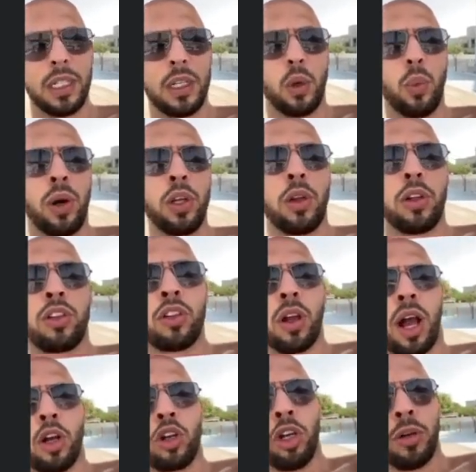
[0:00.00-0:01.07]
Well,
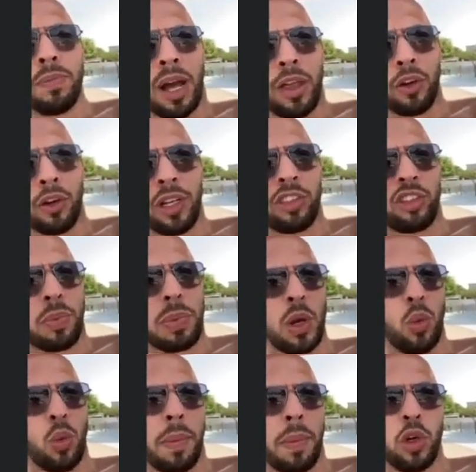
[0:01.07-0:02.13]
a good mother needs to be a
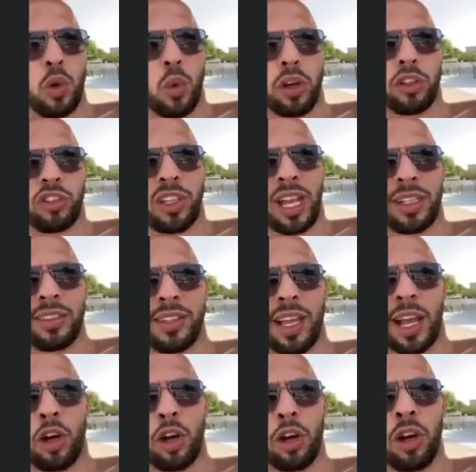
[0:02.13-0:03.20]
woman who understands
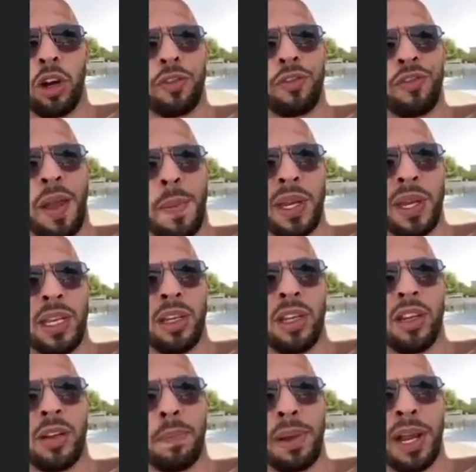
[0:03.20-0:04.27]
that her feminine
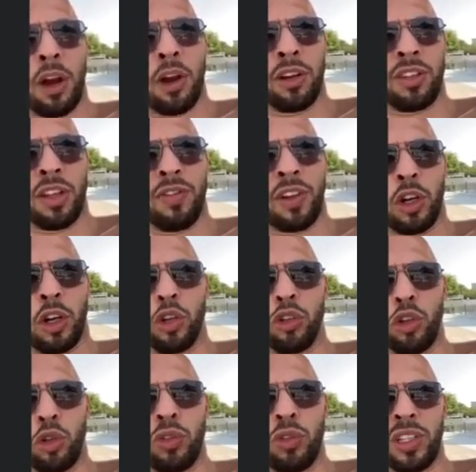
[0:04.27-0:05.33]
imperative and her
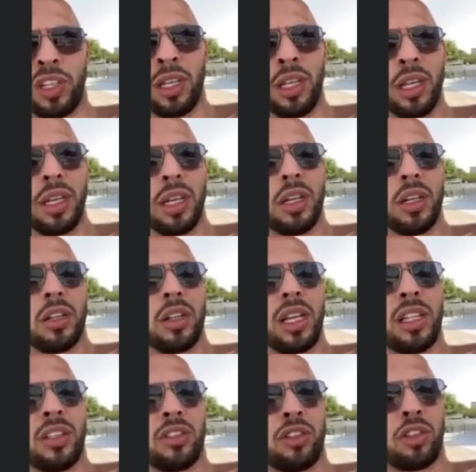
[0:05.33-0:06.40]
duty
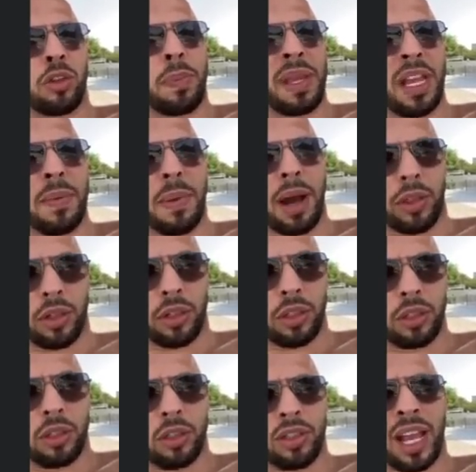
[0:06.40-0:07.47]
is to be a mother.
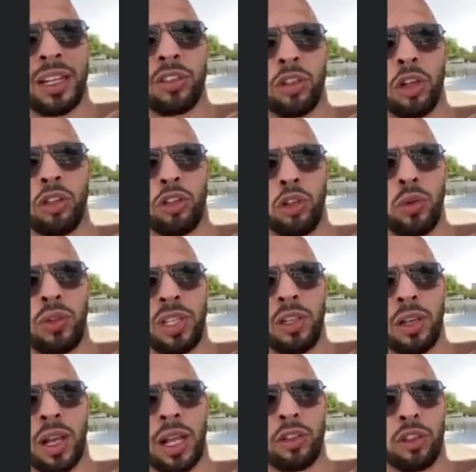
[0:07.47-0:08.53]
That's her
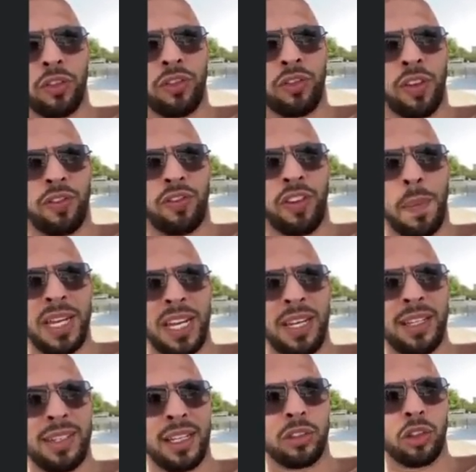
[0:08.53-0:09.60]
duty to
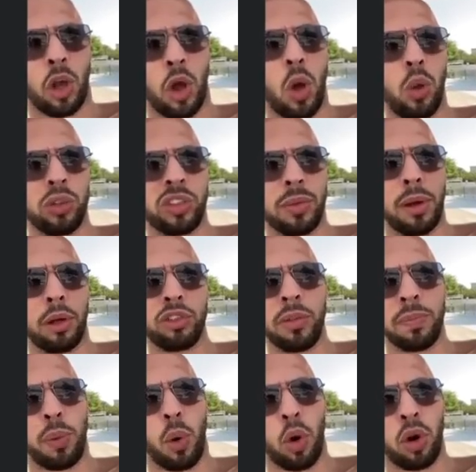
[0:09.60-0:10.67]
femininity as a whole. It's the most
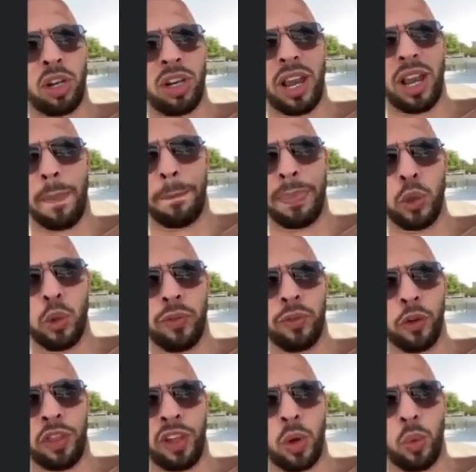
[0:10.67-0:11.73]
important and
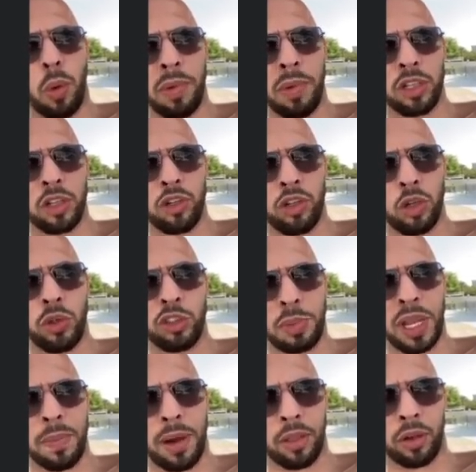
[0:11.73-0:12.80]
beautiful thing a woman can do is
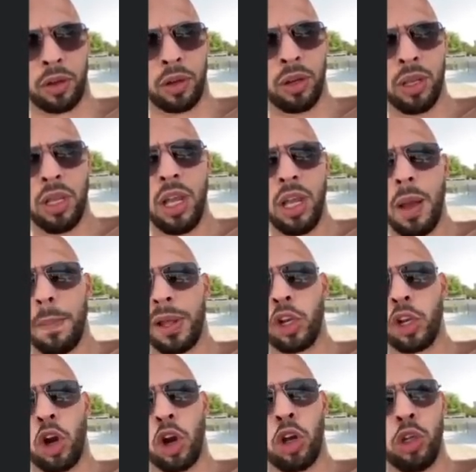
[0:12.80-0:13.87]
be a mother. But a
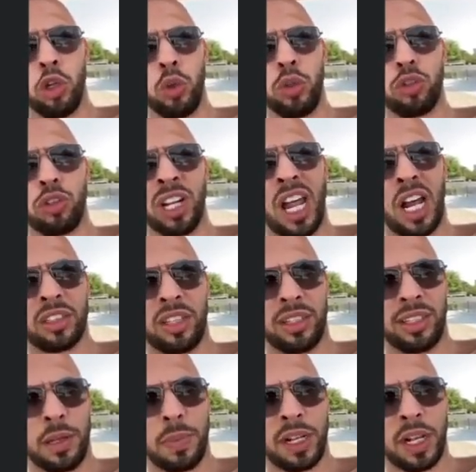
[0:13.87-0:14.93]
girl who
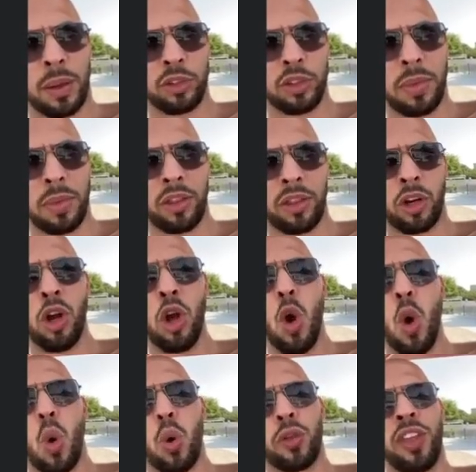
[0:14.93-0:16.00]
reluctantly becomes a mother
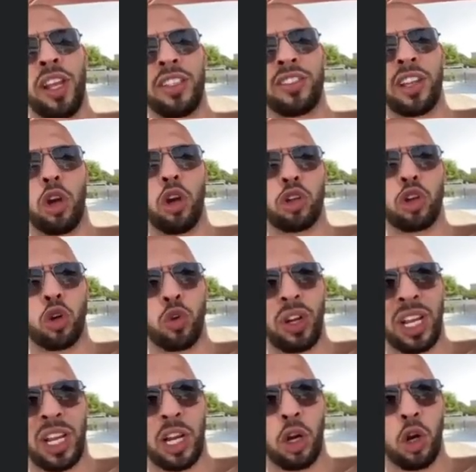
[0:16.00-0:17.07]
or thinks that her
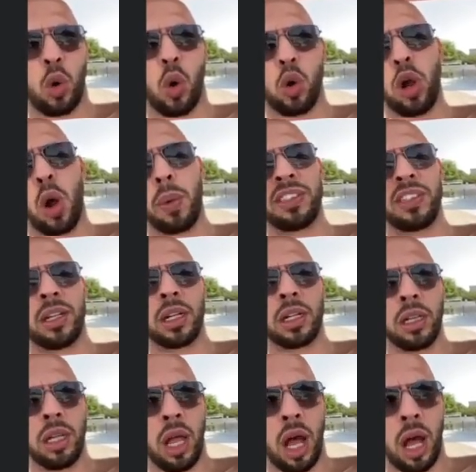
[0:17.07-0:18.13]
career or going to the
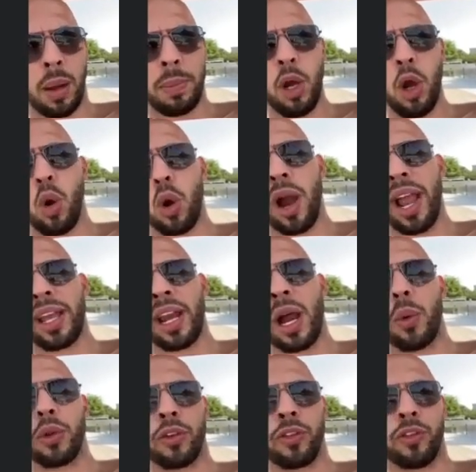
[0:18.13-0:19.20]
club or hanging
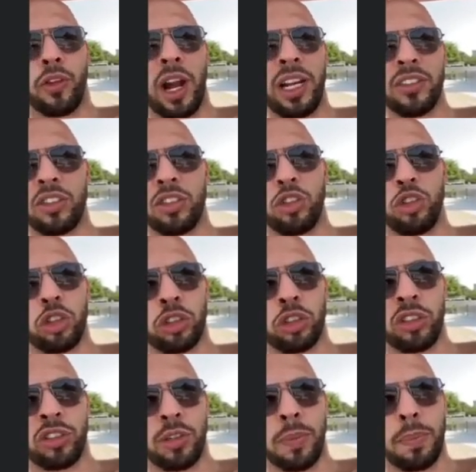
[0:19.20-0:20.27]
out with her friends is just
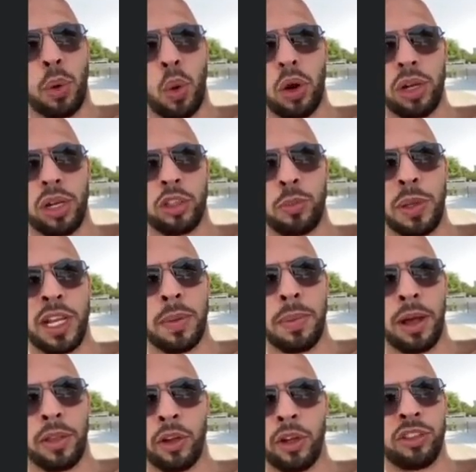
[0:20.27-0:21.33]
as important as being a
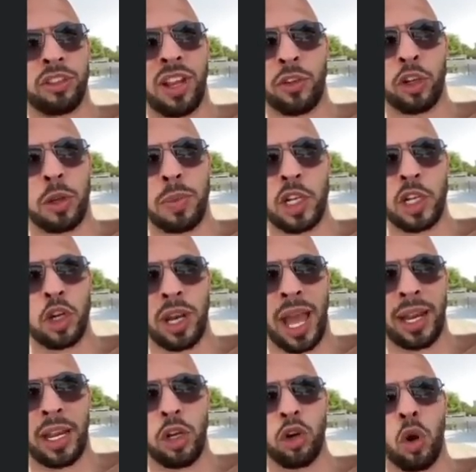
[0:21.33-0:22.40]
mother is never going to be good
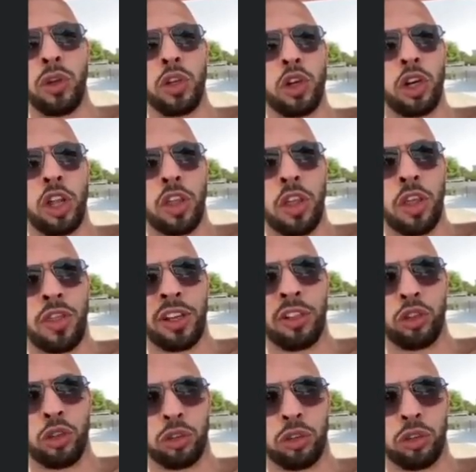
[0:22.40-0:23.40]
at it. You're only good at the things you